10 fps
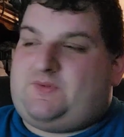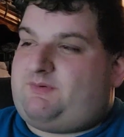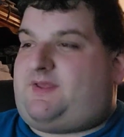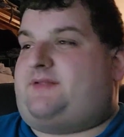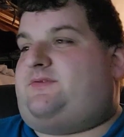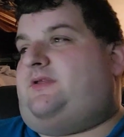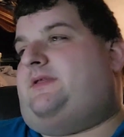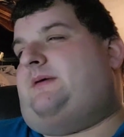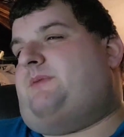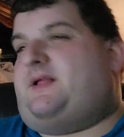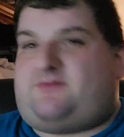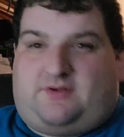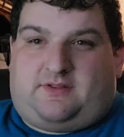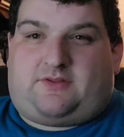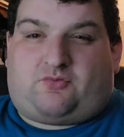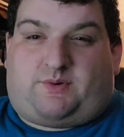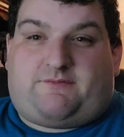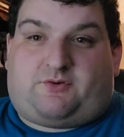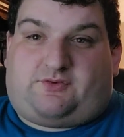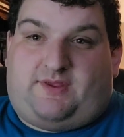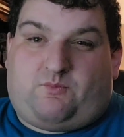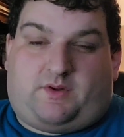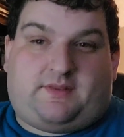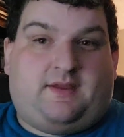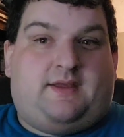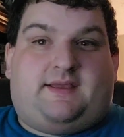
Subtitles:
in them. Godzilla, the 2014 one.